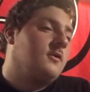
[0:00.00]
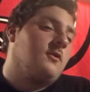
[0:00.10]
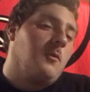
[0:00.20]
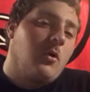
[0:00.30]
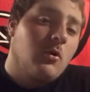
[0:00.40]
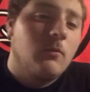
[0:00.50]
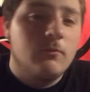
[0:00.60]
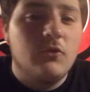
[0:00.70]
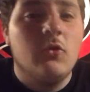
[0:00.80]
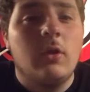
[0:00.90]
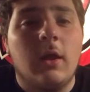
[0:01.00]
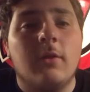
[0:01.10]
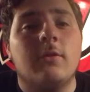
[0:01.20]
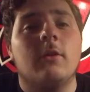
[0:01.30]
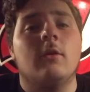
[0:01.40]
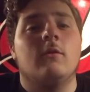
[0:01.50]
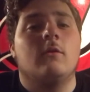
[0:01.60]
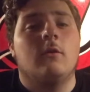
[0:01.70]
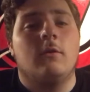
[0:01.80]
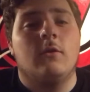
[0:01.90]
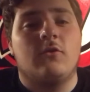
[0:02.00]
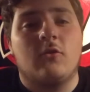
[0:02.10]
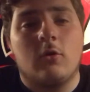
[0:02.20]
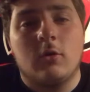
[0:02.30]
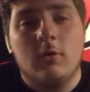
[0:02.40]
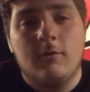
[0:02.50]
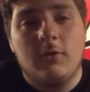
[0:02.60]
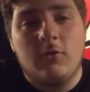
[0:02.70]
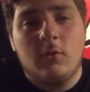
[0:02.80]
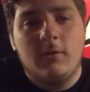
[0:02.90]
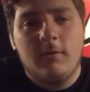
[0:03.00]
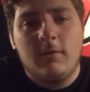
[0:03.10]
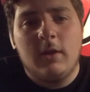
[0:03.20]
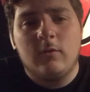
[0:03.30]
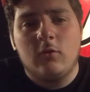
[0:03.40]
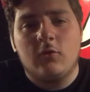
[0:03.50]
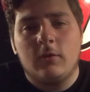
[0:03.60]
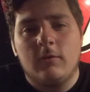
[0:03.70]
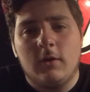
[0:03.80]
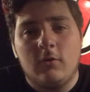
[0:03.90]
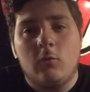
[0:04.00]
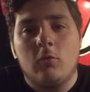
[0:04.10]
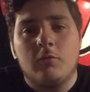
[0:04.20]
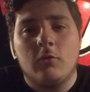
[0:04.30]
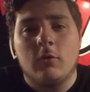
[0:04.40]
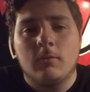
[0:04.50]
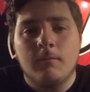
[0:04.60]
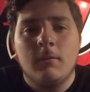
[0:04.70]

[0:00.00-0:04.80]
Tomorrow, June 8th, is the start of the 25th anniversary Vans Warped Tour,